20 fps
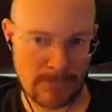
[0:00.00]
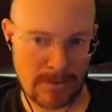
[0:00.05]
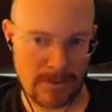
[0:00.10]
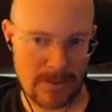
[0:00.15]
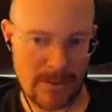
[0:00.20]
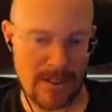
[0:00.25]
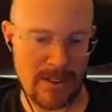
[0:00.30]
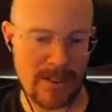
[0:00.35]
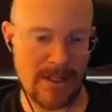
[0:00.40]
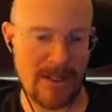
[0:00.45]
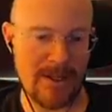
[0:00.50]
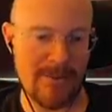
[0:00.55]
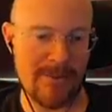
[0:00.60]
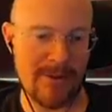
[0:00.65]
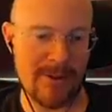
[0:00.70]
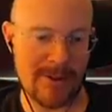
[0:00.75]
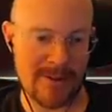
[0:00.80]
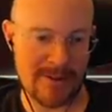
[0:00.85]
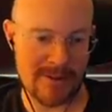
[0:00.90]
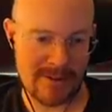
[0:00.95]
There
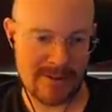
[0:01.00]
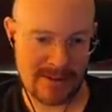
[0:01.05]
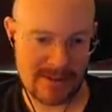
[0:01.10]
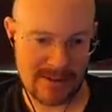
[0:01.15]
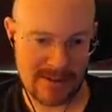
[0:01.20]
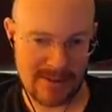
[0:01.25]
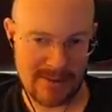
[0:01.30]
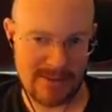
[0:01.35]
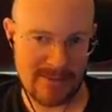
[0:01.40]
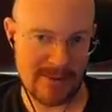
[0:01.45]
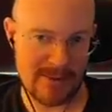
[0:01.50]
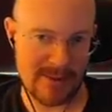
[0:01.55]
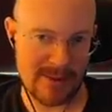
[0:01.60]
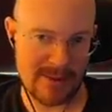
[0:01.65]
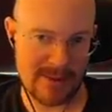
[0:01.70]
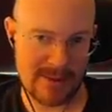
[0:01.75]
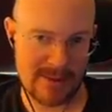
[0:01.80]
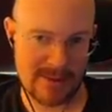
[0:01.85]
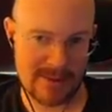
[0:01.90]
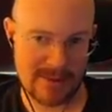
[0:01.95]
it is. There it
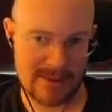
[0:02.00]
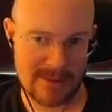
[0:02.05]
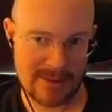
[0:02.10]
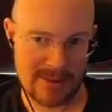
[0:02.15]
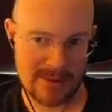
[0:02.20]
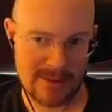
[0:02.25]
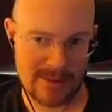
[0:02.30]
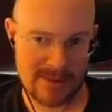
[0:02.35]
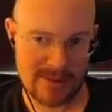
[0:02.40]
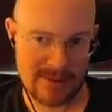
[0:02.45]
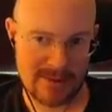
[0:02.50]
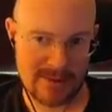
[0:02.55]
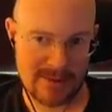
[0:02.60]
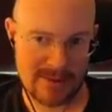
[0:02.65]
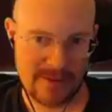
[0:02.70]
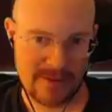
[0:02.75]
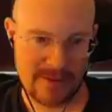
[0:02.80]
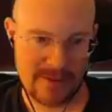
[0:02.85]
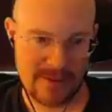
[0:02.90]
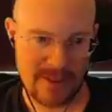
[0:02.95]
is.
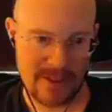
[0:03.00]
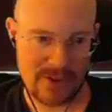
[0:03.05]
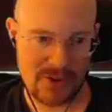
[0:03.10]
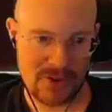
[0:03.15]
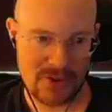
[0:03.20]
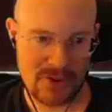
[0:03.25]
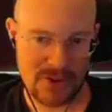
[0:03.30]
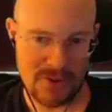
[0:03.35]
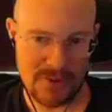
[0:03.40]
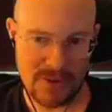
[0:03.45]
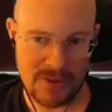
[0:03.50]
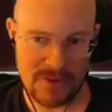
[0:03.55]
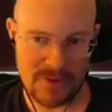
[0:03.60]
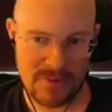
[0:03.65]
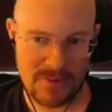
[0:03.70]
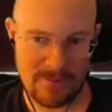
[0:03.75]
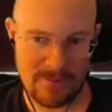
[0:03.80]
That should do it.